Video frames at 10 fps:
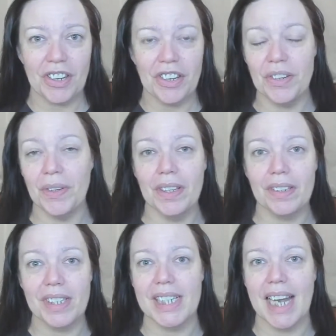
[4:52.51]
to do a
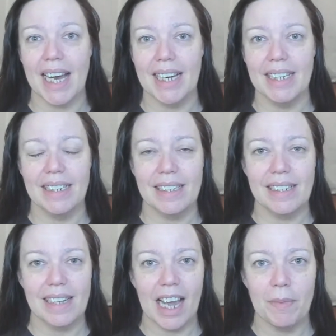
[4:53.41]
little side to
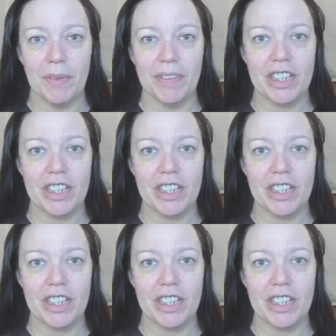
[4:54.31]
side movement.